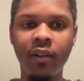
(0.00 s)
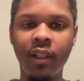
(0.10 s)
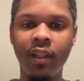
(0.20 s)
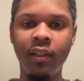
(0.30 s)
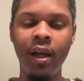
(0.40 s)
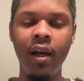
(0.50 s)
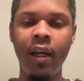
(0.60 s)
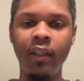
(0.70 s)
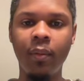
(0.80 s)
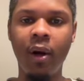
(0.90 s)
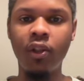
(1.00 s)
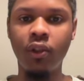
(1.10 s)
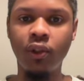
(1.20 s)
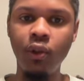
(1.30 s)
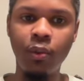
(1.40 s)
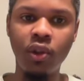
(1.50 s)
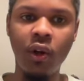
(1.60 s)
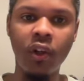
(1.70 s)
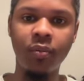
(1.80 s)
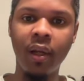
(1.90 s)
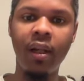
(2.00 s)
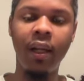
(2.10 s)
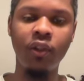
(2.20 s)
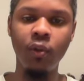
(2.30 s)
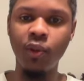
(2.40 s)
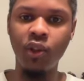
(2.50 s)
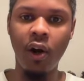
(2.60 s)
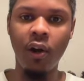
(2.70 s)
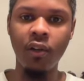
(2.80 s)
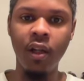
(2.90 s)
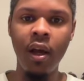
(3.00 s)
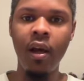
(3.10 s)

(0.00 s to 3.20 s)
Because it's about your superstars playing like superstars